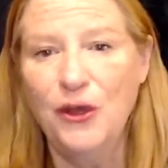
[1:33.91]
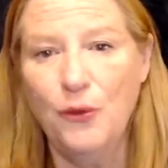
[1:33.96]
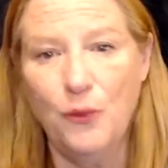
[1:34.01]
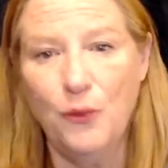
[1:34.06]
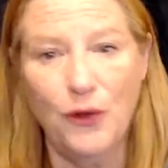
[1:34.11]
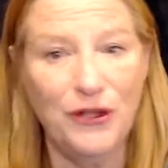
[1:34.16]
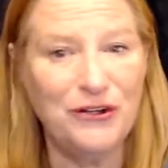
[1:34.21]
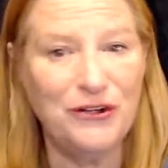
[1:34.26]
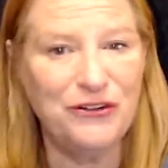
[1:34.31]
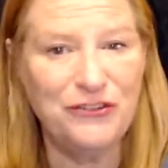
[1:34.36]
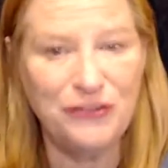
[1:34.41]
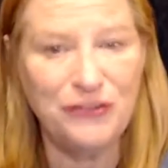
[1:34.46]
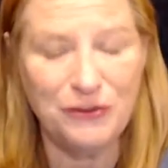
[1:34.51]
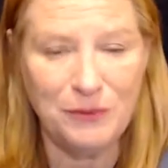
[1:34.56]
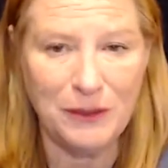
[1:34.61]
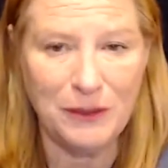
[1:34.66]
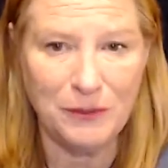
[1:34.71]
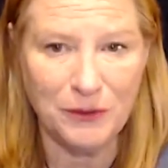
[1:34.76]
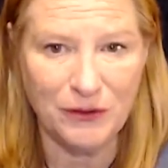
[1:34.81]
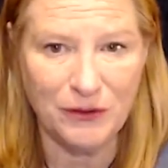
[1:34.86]
one or two
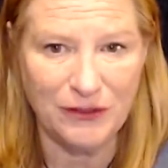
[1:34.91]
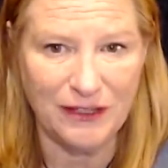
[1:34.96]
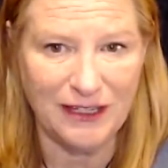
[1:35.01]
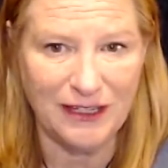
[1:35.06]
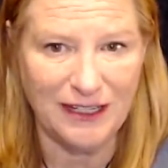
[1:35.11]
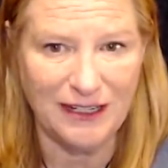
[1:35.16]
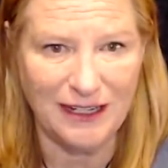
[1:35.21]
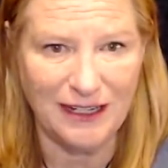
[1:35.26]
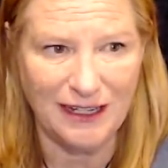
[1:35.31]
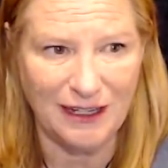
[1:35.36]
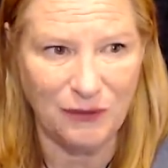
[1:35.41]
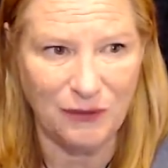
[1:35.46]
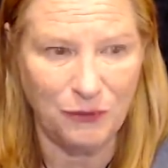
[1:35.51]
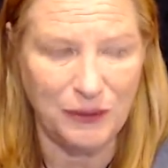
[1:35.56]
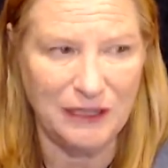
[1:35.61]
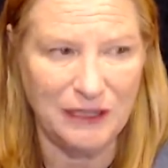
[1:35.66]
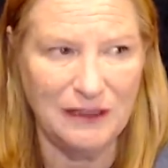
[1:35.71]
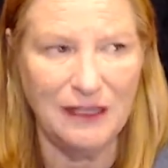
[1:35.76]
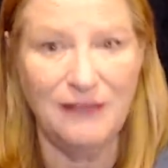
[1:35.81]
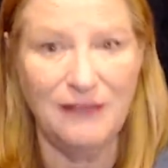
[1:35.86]
people that uh,
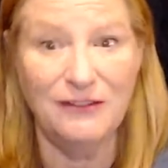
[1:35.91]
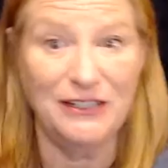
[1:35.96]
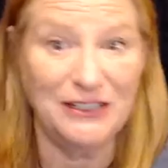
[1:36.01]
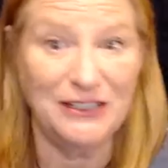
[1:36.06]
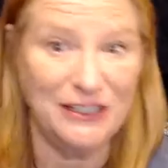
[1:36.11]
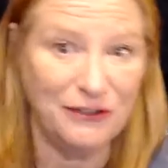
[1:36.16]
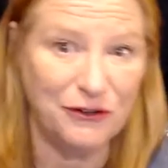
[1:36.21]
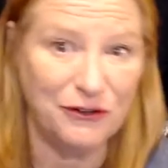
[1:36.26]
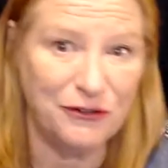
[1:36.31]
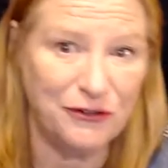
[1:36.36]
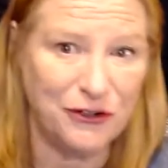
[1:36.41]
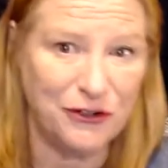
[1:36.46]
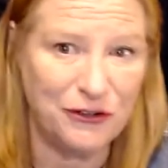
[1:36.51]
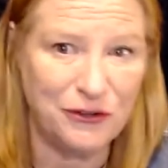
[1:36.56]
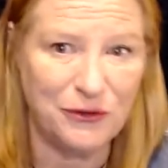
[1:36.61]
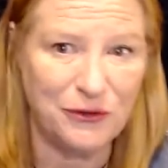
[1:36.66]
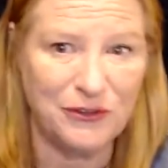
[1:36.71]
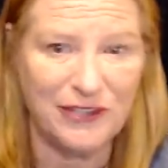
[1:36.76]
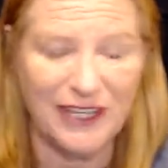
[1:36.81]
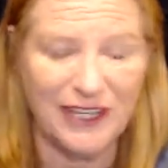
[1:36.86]
we lovingly refer
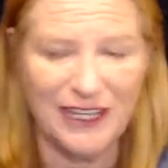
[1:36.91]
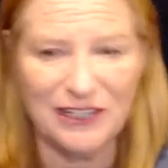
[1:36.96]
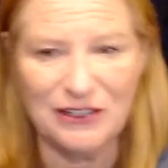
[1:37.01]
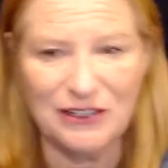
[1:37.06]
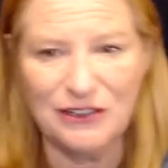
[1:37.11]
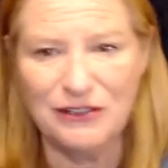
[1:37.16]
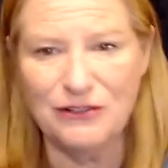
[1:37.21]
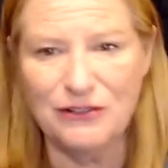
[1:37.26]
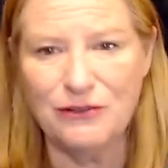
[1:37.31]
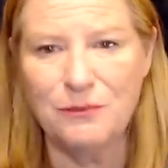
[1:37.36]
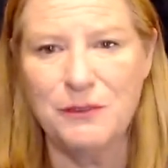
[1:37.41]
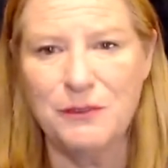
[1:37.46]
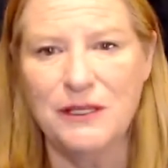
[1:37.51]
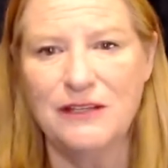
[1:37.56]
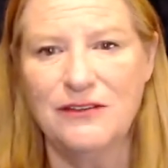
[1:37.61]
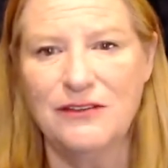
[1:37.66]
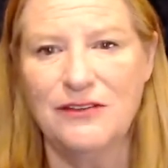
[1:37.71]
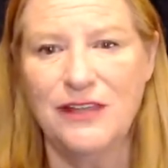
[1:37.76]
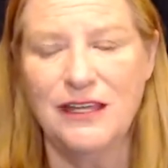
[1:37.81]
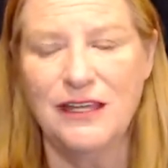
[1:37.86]
to as handlers
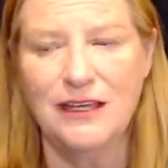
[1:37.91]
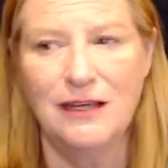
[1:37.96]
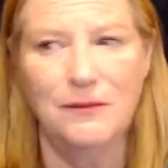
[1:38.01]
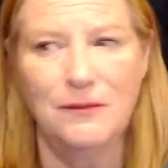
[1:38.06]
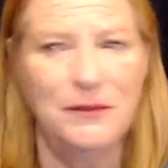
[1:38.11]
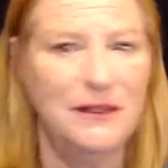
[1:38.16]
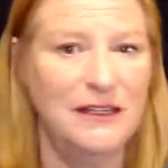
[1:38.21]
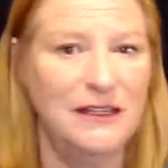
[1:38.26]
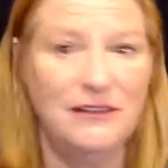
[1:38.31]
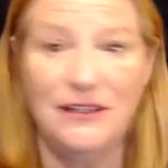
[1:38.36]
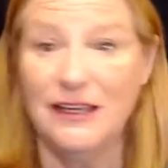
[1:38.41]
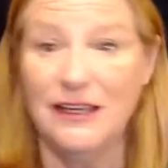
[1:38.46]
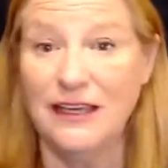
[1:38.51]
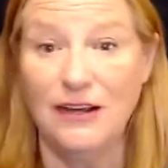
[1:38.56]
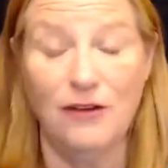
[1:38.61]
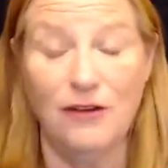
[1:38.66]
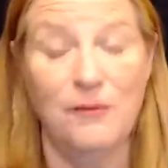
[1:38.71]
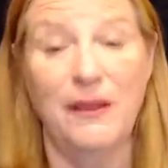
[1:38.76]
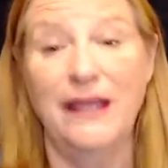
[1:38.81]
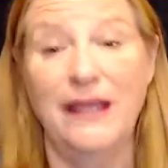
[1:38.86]
because they come and they take
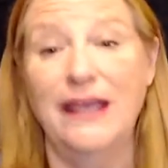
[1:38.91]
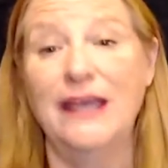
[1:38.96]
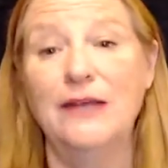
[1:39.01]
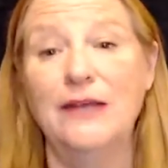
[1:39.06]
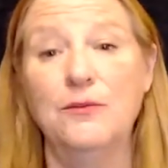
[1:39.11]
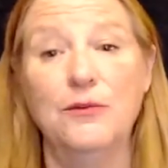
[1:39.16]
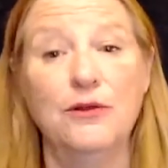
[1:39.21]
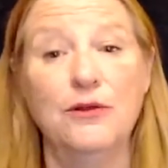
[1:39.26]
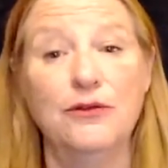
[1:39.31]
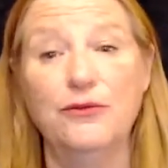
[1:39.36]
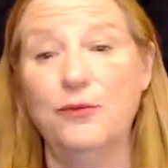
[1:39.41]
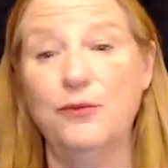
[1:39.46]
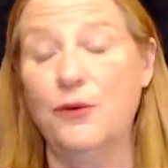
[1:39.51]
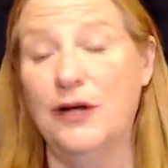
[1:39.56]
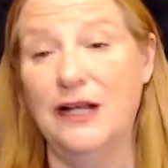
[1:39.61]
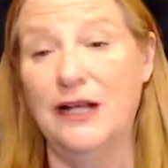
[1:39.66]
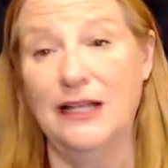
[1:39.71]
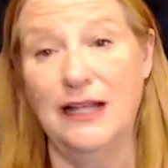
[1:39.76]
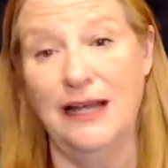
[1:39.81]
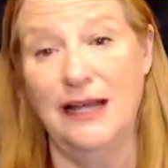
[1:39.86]
care of my animals
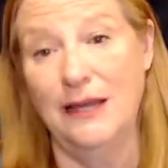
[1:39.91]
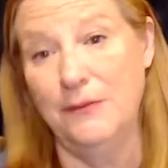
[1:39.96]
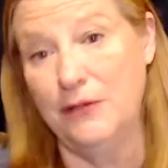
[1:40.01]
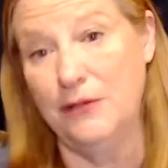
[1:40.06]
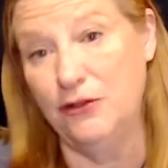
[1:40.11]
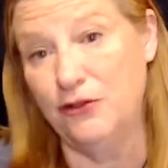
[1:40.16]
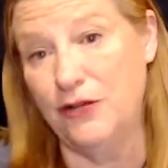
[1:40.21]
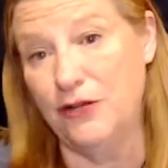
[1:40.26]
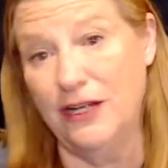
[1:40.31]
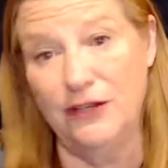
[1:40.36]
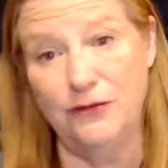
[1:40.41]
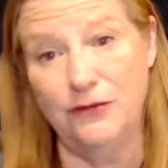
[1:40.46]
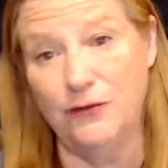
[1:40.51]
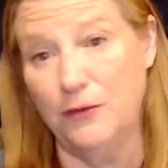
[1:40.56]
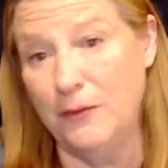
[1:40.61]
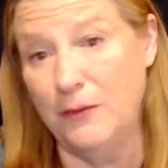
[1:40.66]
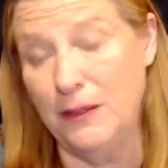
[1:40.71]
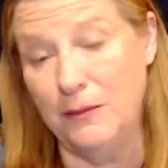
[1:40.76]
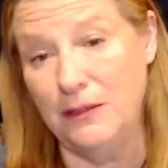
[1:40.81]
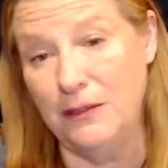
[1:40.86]
while I'm in transfer,
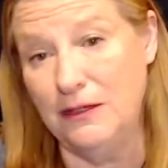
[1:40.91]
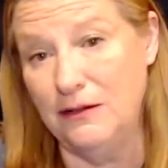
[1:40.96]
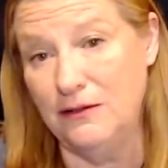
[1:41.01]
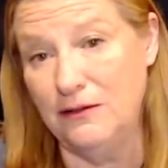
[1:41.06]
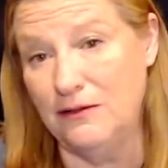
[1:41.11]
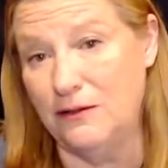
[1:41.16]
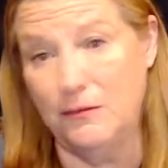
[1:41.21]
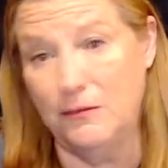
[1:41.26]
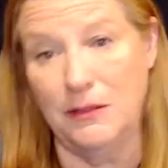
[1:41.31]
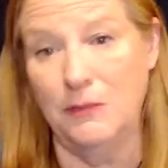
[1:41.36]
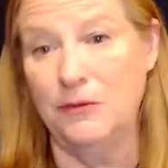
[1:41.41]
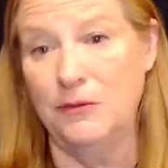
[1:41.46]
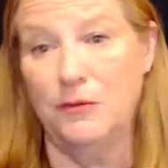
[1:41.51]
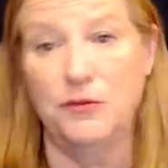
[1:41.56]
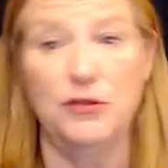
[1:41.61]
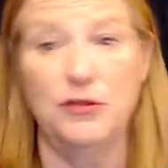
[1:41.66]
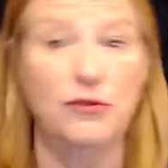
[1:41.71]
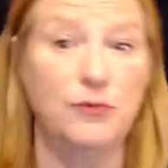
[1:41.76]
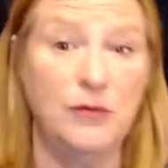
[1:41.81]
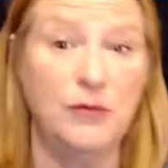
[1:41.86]
maybe sometimes up
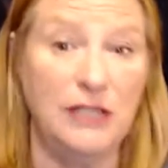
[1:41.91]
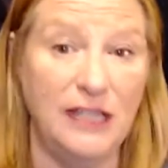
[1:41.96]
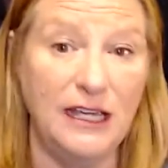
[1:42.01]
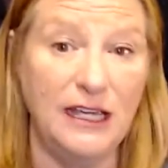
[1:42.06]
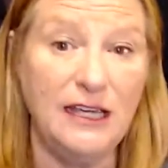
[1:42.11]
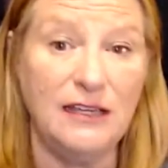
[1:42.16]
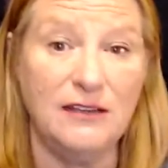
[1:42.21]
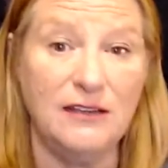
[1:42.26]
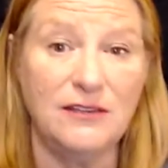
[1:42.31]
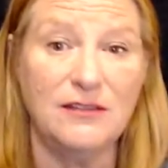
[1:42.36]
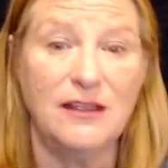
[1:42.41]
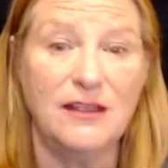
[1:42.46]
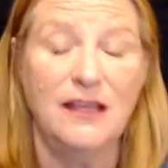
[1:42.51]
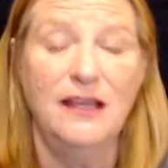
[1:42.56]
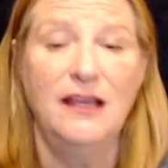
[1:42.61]
to three days.